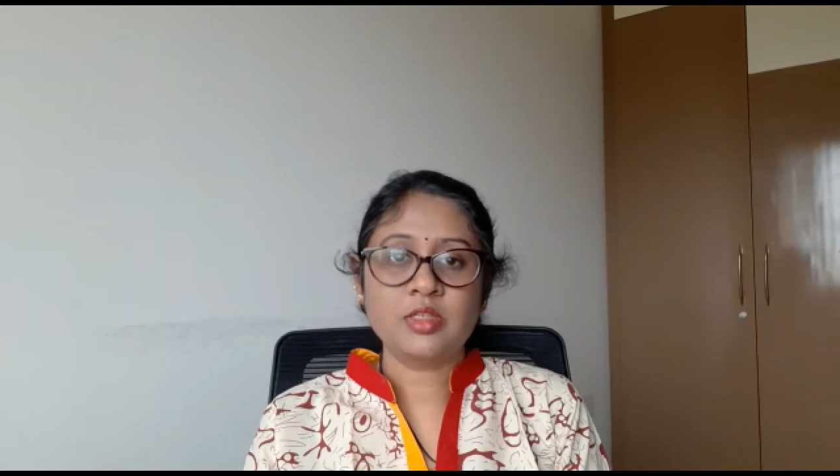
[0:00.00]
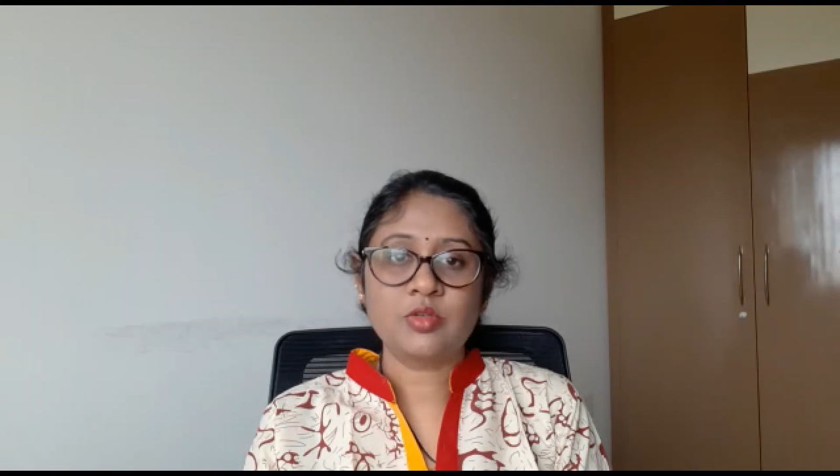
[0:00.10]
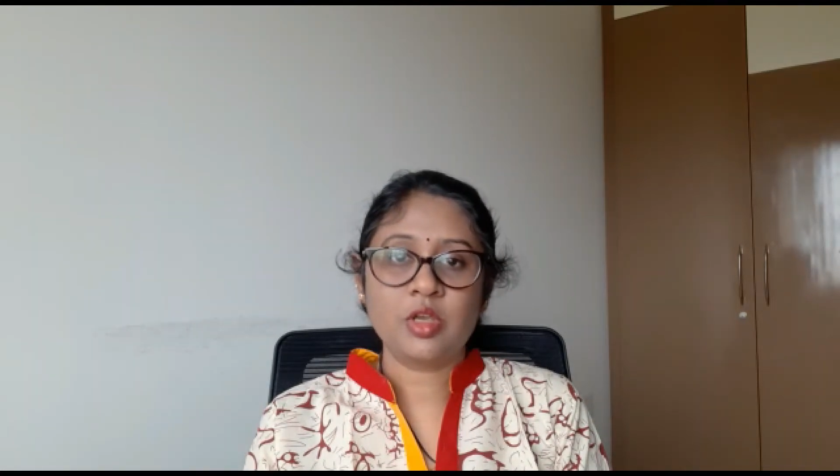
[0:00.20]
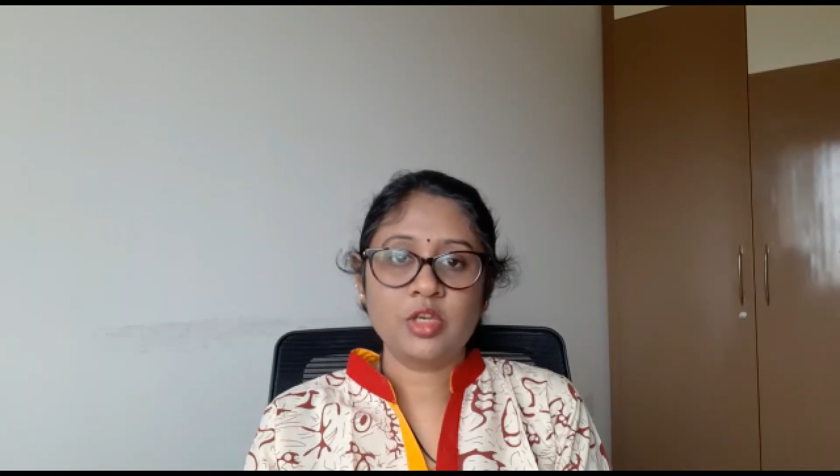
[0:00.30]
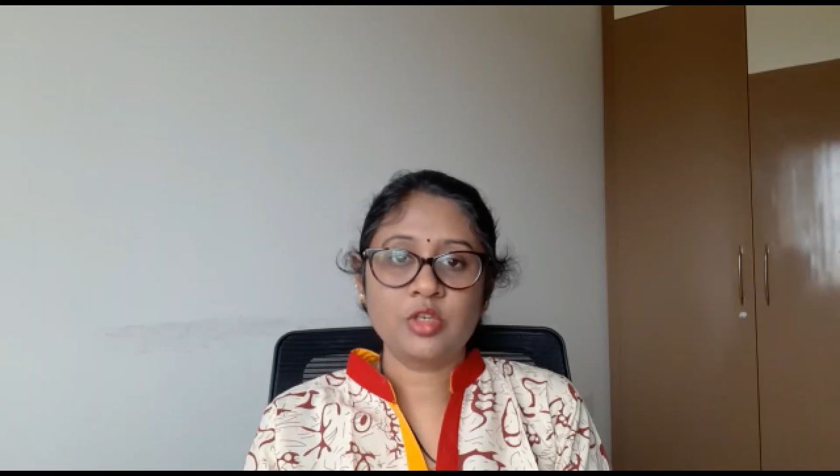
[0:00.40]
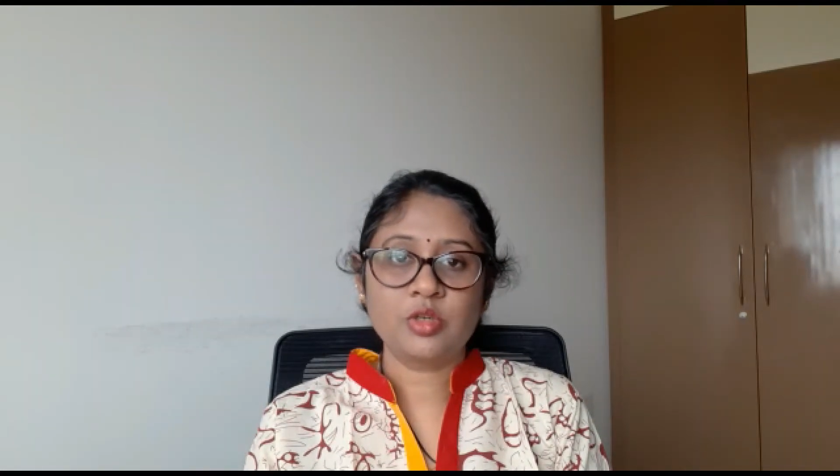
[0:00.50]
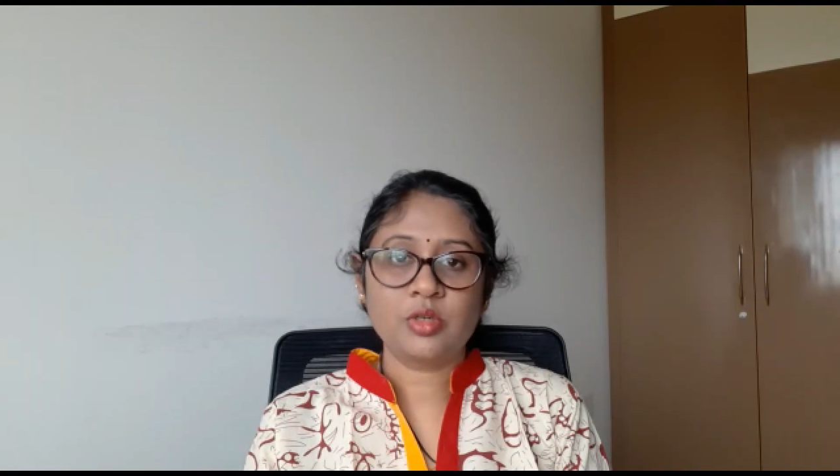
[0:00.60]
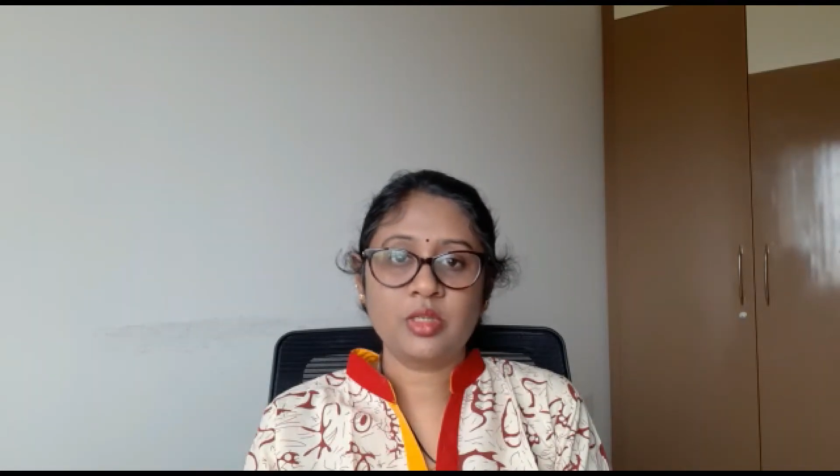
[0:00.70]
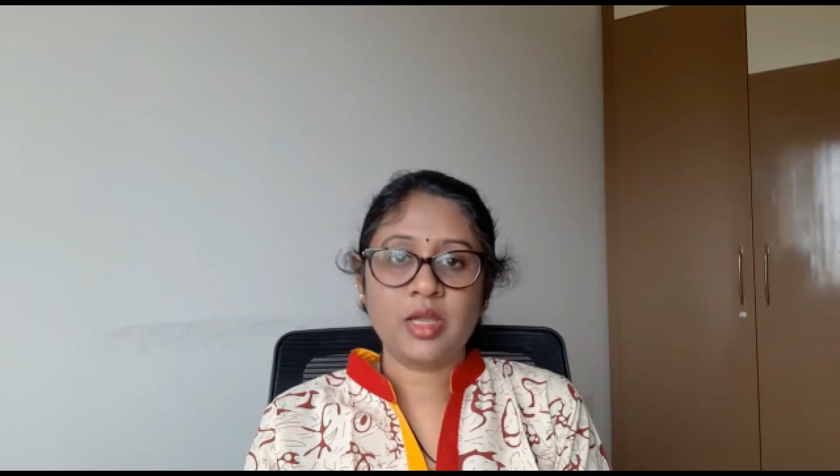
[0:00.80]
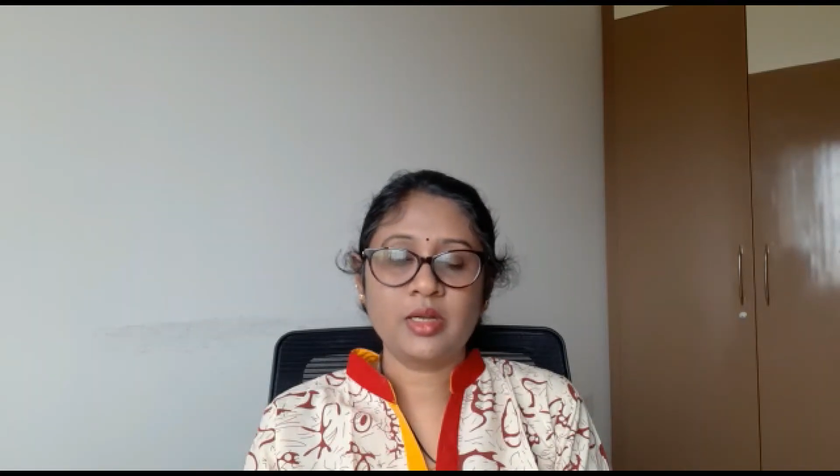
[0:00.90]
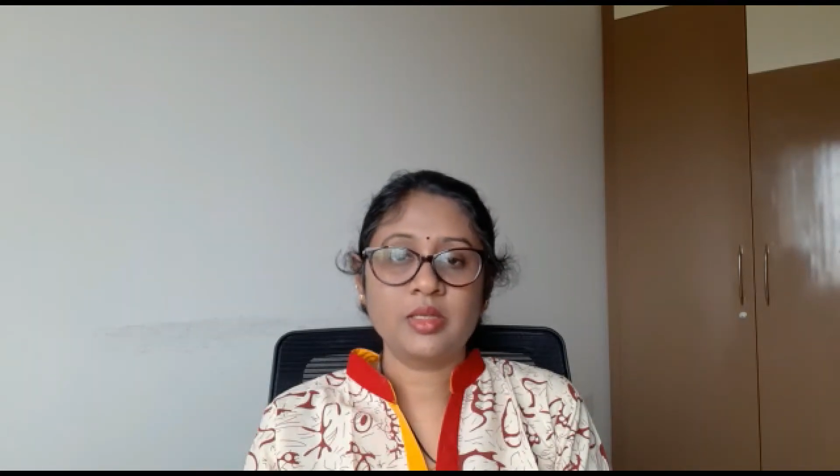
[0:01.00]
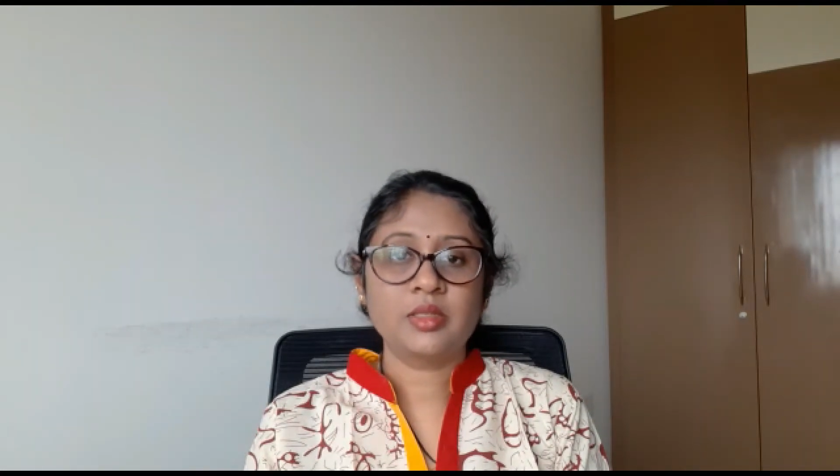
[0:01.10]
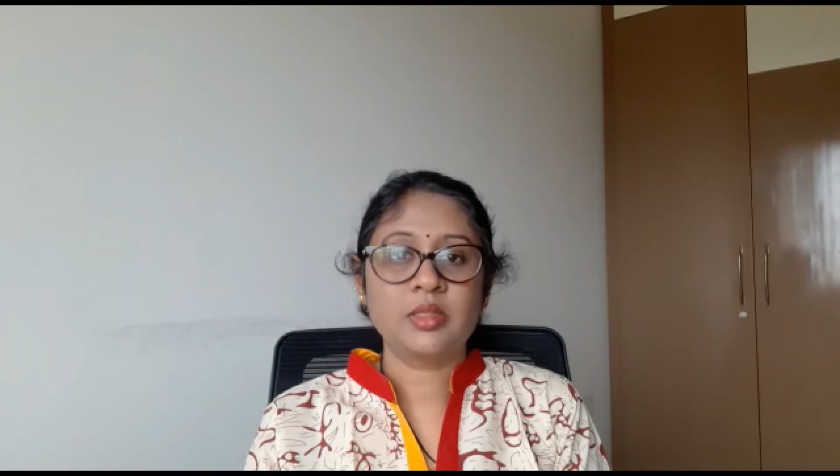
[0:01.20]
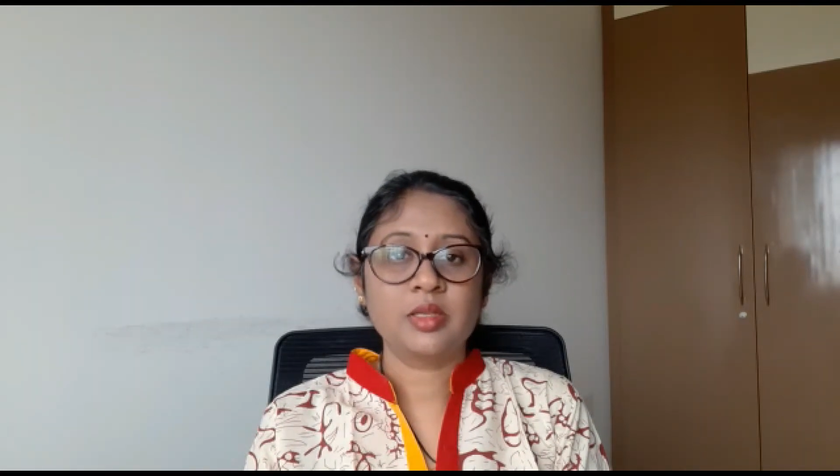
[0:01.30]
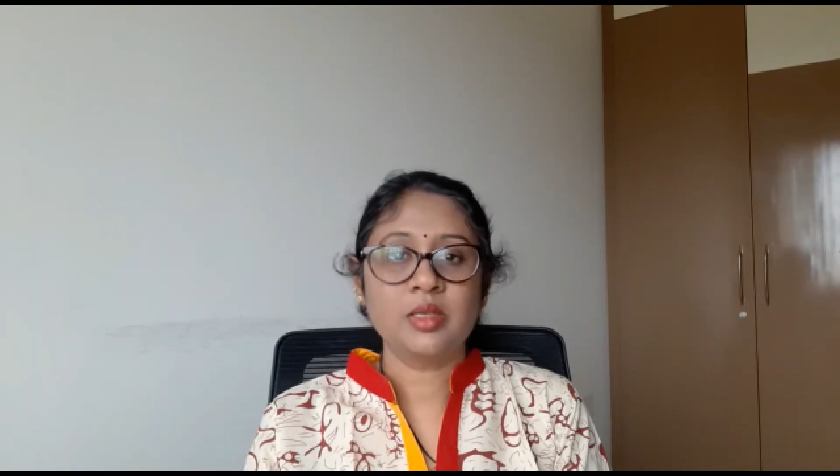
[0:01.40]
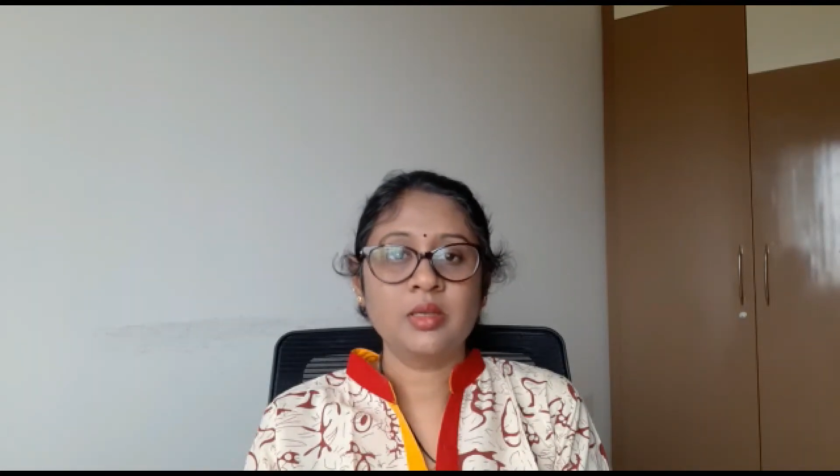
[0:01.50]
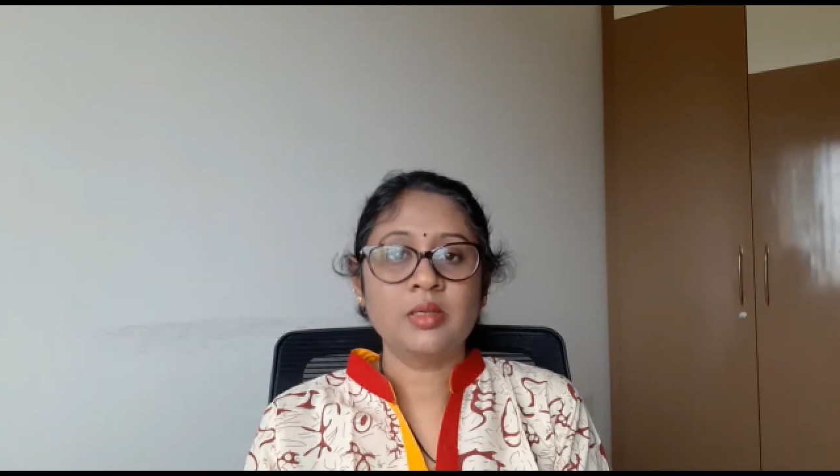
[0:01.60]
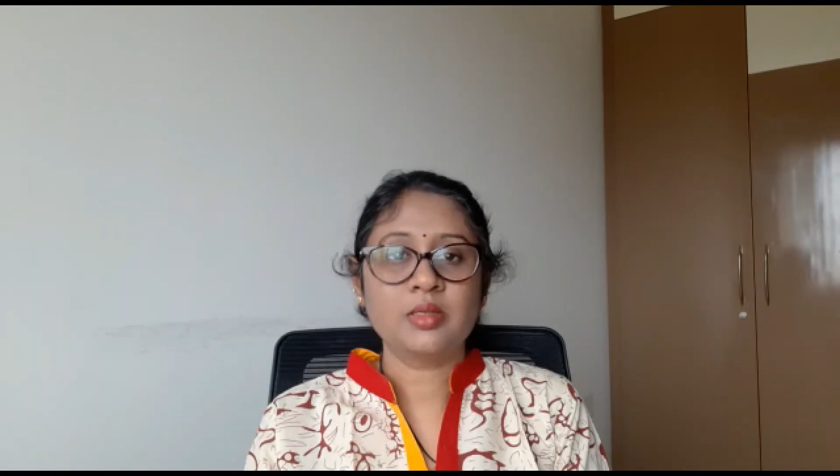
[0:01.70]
to ensure that the